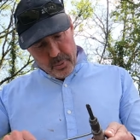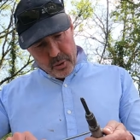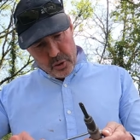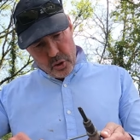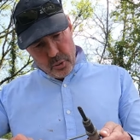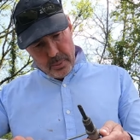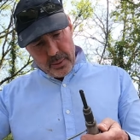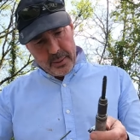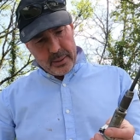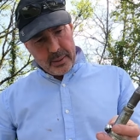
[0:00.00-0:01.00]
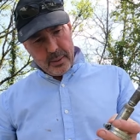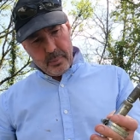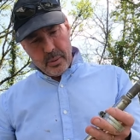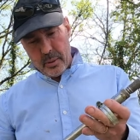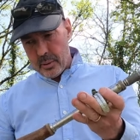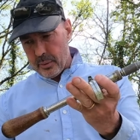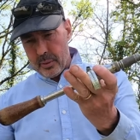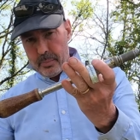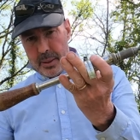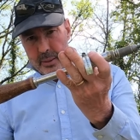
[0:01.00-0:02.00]
put a Jubilee clip on
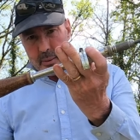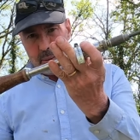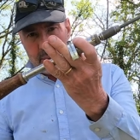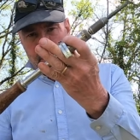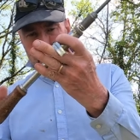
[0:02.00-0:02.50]
the barrel,